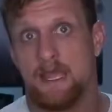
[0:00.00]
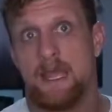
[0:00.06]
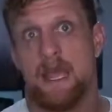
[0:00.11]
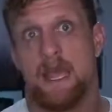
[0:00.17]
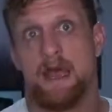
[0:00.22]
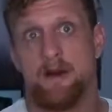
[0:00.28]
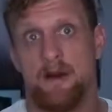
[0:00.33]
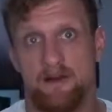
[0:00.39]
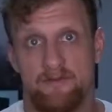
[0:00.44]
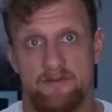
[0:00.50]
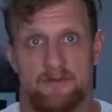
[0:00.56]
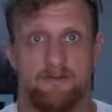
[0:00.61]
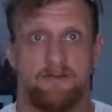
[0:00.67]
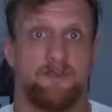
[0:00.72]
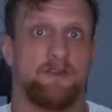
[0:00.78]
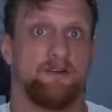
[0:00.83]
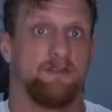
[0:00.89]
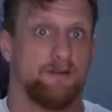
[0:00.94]
However,
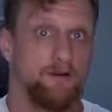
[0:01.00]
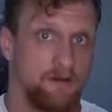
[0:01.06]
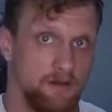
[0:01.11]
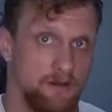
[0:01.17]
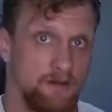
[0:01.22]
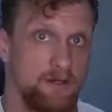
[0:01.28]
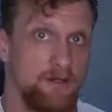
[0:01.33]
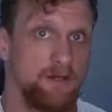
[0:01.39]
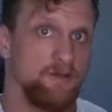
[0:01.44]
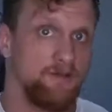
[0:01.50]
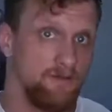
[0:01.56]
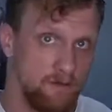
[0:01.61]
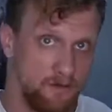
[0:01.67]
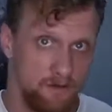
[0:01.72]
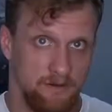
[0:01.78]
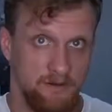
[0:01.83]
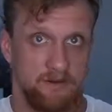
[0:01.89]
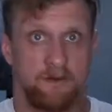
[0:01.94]
the further and the
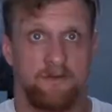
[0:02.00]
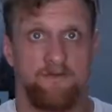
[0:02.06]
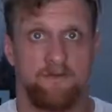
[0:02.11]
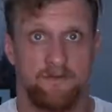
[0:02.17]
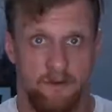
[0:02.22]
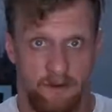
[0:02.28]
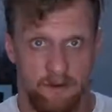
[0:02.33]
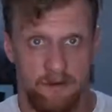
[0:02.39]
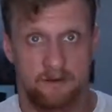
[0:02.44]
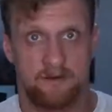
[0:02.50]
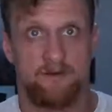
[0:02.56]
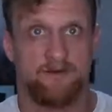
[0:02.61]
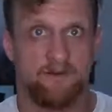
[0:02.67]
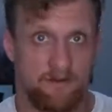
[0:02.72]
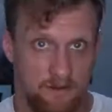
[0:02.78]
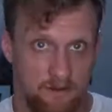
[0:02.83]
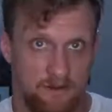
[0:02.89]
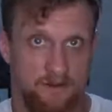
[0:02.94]
further and further and
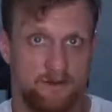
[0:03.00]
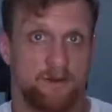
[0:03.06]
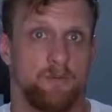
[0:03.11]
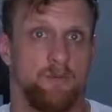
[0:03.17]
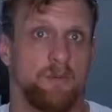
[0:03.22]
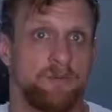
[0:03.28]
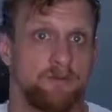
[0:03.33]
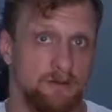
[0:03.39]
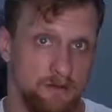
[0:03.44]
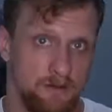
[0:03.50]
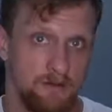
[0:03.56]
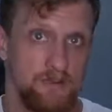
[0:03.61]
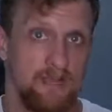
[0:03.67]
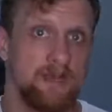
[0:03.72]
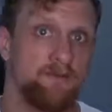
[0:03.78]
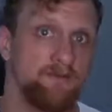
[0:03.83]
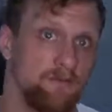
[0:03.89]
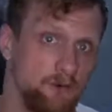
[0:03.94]
further that we turn
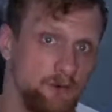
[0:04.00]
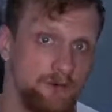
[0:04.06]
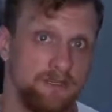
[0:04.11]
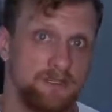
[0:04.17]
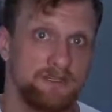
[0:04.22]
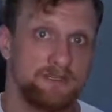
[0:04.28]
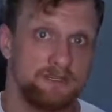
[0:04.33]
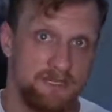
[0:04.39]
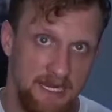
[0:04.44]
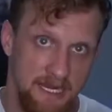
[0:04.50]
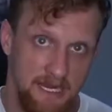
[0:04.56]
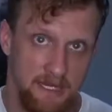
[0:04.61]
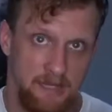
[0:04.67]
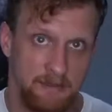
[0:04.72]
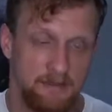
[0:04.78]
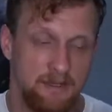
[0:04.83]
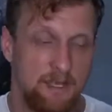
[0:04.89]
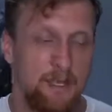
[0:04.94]
that voltage
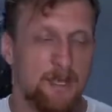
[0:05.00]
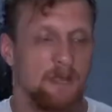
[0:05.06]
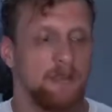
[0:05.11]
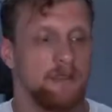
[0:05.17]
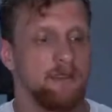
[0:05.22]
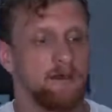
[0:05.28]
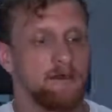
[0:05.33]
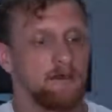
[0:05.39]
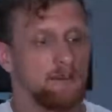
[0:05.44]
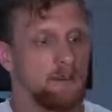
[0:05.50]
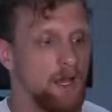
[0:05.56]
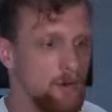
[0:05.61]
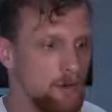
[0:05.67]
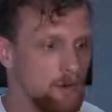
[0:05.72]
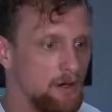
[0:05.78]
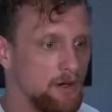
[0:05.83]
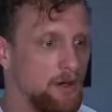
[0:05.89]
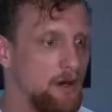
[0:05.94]
down, the
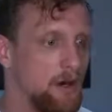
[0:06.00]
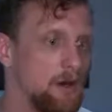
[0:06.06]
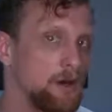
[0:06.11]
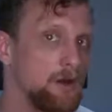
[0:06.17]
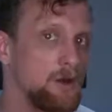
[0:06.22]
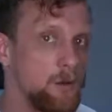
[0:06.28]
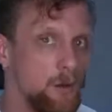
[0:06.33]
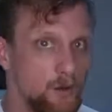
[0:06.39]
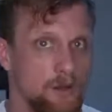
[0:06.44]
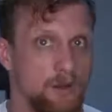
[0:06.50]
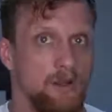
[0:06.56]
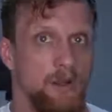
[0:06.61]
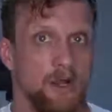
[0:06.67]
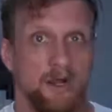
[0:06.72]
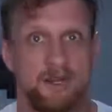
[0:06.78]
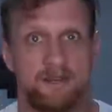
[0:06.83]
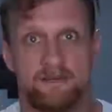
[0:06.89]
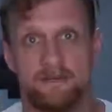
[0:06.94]
lower our core
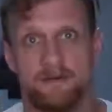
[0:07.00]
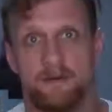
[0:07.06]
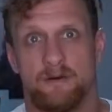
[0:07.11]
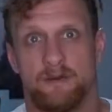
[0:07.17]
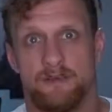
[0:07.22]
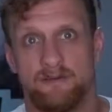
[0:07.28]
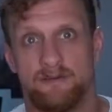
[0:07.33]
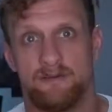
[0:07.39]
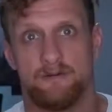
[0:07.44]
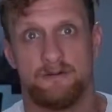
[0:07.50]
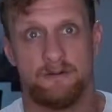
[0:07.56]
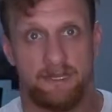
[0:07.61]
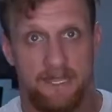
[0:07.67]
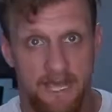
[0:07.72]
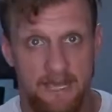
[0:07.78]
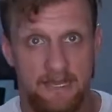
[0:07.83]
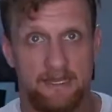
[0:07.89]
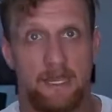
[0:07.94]
clock is going to
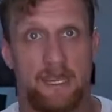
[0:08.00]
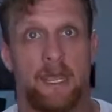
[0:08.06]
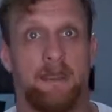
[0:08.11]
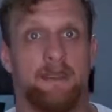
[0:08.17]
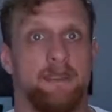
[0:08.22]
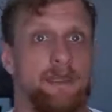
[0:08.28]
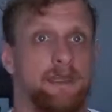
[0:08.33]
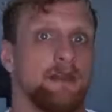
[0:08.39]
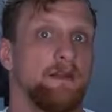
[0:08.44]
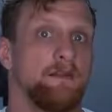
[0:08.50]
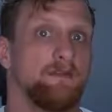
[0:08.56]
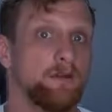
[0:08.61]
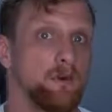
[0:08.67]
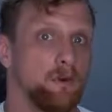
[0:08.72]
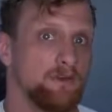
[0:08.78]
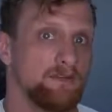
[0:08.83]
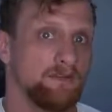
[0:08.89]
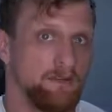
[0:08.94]
get. And then, of
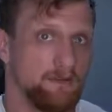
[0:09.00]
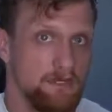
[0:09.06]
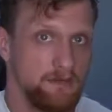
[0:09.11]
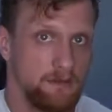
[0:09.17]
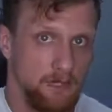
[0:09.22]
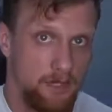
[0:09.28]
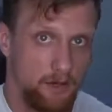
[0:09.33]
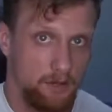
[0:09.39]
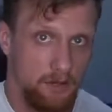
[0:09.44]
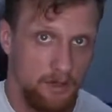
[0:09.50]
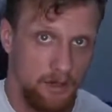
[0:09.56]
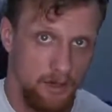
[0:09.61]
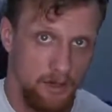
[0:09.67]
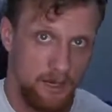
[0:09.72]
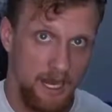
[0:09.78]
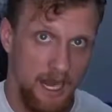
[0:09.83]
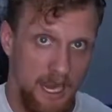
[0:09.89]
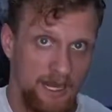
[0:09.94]
course, the lower
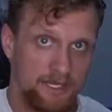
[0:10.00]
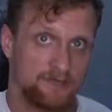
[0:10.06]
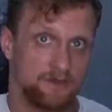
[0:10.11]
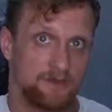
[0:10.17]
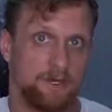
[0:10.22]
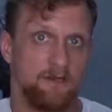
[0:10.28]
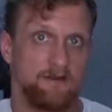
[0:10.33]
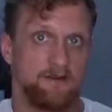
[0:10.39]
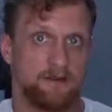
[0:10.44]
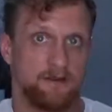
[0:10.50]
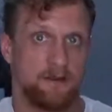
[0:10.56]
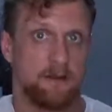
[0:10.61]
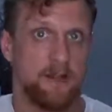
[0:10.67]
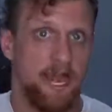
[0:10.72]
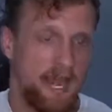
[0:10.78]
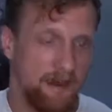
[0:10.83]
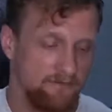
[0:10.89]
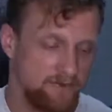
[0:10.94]
our hash rates and
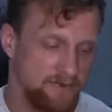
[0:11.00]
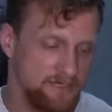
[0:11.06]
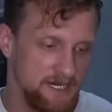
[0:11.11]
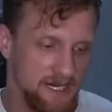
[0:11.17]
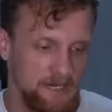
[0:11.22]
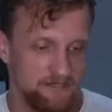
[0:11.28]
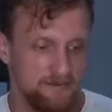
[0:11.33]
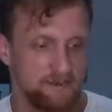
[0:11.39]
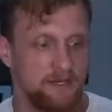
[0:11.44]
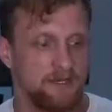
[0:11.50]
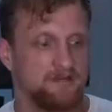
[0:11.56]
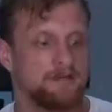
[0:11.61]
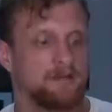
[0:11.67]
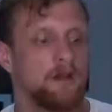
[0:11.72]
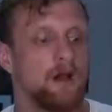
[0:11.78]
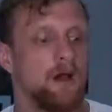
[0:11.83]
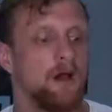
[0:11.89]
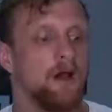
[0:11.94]
our average hash rates
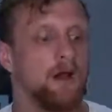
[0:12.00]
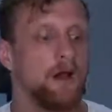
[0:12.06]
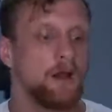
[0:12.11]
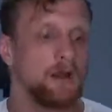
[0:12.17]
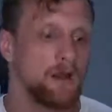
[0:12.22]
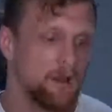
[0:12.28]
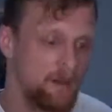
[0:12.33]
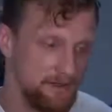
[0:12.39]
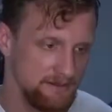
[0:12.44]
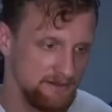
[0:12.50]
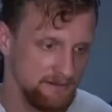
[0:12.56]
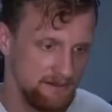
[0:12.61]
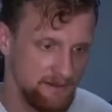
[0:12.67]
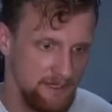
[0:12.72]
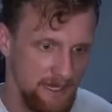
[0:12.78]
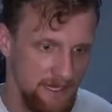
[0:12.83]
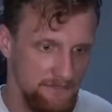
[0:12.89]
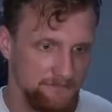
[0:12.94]
are going to
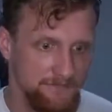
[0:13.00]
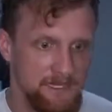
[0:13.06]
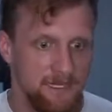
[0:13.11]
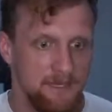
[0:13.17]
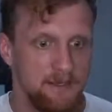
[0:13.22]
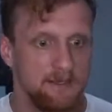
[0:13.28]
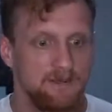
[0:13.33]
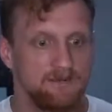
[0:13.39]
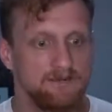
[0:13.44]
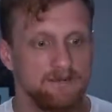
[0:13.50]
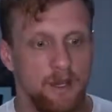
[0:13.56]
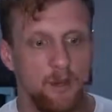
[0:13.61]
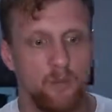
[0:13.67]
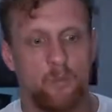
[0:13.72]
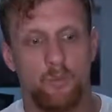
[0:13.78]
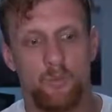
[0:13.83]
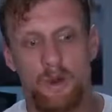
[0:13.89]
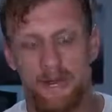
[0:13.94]
get. So
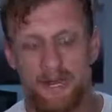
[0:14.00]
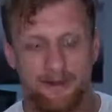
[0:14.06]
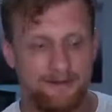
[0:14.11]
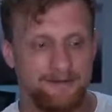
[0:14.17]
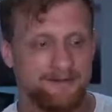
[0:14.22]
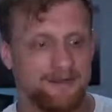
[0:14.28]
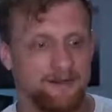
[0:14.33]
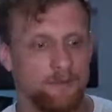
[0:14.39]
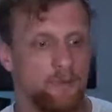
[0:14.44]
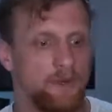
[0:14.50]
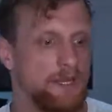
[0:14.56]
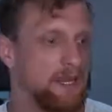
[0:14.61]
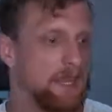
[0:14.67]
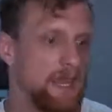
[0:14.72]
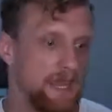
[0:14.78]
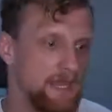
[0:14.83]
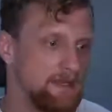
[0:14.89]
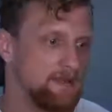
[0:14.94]
where did
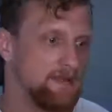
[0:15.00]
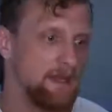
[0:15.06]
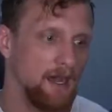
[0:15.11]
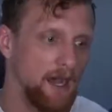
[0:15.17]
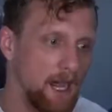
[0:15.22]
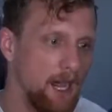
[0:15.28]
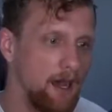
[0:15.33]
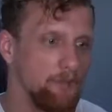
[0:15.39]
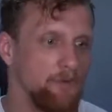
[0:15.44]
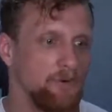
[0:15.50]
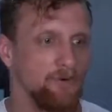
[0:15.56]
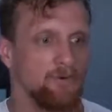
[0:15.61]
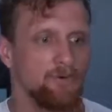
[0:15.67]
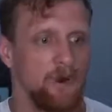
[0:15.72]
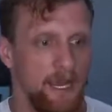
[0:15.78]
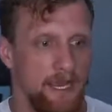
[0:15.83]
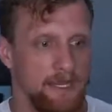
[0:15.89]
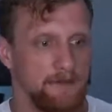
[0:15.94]
we end up,
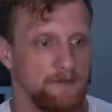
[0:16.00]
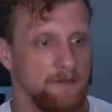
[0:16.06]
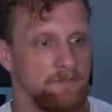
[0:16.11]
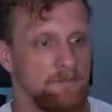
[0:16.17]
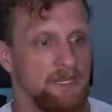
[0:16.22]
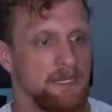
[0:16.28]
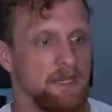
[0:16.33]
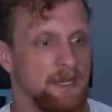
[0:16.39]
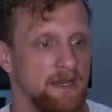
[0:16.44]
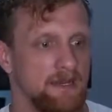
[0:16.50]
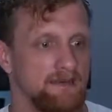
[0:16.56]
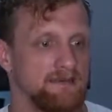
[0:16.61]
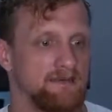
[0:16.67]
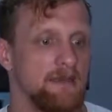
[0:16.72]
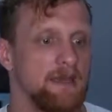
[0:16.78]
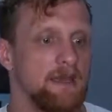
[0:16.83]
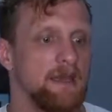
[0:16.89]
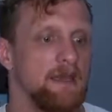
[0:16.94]
right?
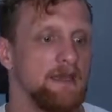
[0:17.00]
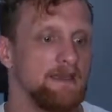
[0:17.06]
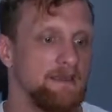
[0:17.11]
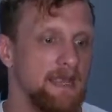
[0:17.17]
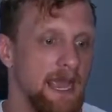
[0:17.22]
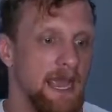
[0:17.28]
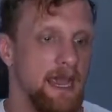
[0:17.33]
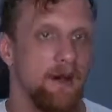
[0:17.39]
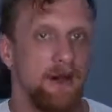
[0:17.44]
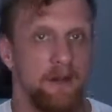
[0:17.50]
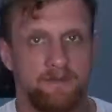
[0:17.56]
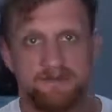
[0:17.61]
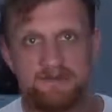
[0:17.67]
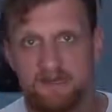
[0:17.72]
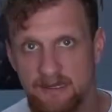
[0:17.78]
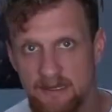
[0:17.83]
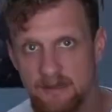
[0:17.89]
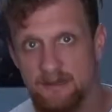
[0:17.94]
Because now I'm
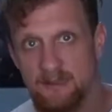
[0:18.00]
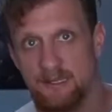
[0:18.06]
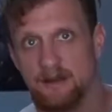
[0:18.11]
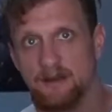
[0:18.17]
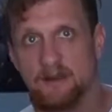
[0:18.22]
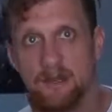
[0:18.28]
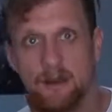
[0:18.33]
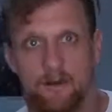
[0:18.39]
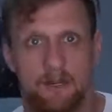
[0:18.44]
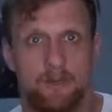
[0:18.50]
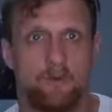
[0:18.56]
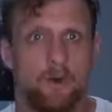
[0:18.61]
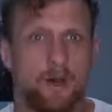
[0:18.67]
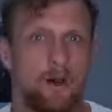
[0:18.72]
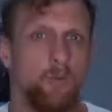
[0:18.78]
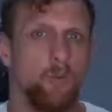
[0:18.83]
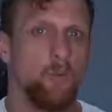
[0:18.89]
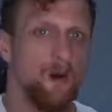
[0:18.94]
sitting there going,
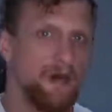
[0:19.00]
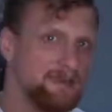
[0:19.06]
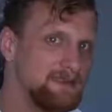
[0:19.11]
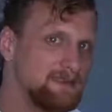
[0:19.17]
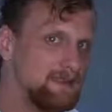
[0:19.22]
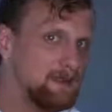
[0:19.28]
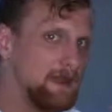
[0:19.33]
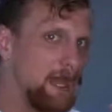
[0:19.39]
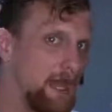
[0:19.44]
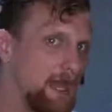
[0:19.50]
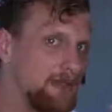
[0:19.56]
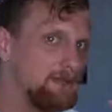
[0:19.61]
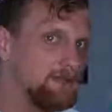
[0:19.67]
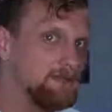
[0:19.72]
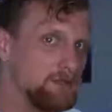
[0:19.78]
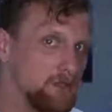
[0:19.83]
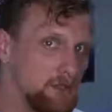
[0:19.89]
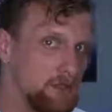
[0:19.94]
well, what did I
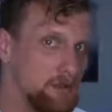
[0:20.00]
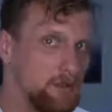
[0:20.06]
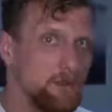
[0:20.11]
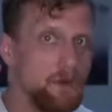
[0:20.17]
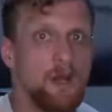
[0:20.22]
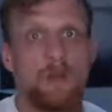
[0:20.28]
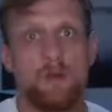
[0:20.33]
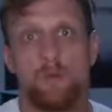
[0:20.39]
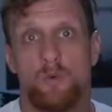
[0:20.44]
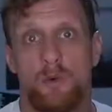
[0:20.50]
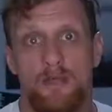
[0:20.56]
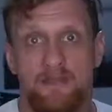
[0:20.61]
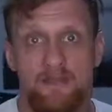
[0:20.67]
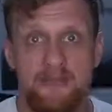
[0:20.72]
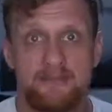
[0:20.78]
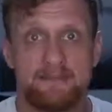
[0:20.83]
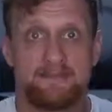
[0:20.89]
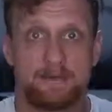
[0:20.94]
do
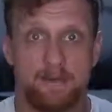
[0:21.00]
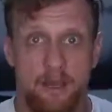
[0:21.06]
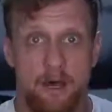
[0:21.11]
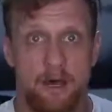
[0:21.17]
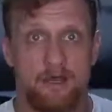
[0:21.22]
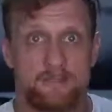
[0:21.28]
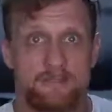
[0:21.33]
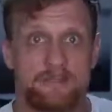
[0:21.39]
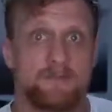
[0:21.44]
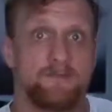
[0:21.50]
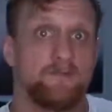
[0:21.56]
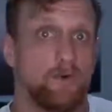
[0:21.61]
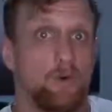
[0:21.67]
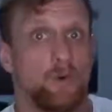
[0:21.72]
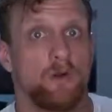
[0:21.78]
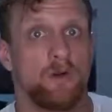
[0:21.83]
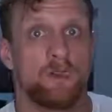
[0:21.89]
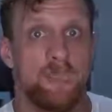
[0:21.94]
when this launched
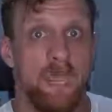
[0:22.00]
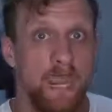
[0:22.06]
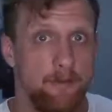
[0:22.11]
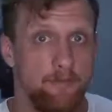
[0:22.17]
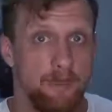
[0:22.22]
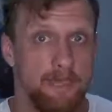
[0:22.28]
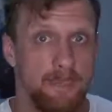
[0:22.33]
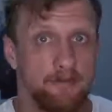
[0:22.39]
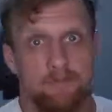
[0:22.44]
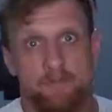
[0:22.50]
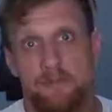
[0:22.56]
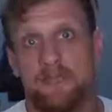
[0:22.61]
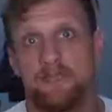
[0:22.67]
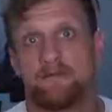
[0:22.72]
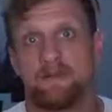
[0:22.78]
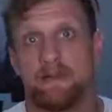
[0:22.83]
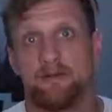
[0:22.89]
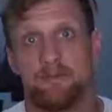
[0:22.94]
for gaming?
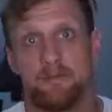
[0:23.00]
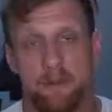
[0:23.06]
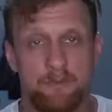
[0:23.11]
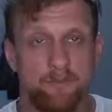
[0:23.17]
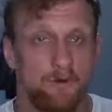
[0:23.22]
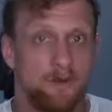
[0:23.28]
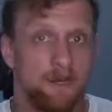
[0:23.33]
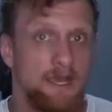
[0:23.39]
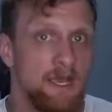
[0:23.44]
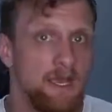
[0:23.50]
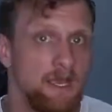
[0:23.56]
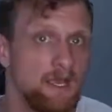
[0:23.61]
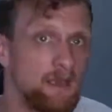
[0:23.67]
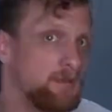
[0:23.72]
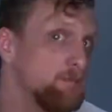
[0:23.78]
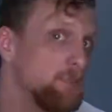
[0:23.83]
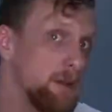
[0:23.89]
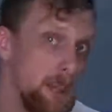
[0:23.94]
Because I remember
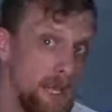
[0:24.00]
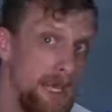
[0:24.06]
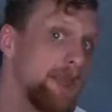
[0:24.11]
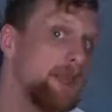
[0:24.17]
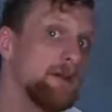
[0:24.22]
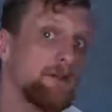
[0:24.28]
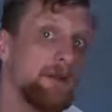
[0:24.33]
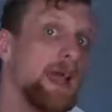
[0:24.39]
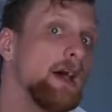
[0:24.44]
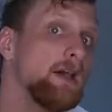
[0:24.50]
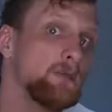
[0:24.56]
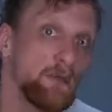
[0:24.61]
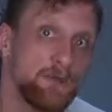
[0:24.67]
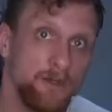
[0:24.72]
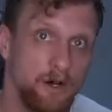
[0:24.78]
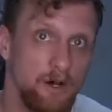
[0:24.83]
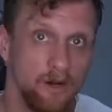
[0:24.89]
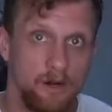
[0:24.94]
playing around
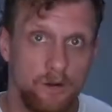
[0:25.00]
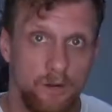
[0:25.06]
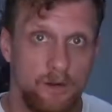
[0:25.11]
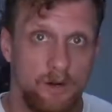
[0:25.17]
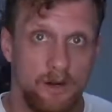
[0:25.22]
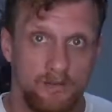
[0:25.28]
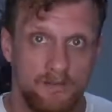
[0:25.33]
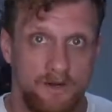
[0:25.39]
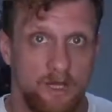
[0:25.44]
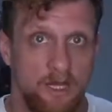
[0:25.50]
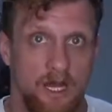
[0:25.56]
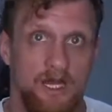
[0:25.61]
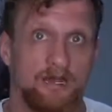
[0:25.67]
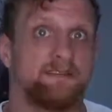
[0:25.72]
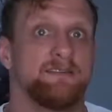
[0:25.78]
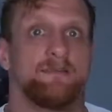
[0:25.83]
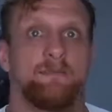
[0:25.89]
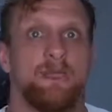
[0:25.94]
with all core
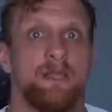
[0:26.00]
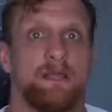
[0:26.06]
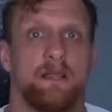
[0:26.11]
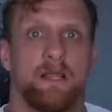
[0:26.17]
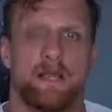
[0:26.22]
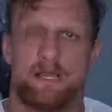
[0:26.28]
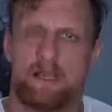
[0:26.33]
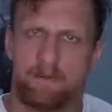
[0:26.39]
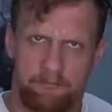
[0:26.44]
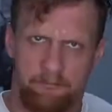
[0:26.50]
overclocks and being like,